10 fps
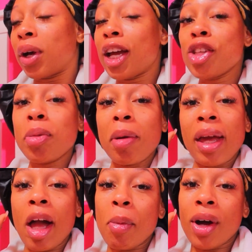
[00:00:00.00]
when I do my
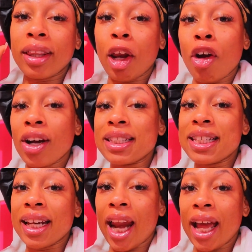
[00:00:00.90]
makeup on later on
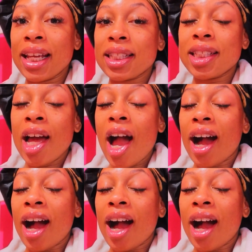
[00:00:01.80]
tonight,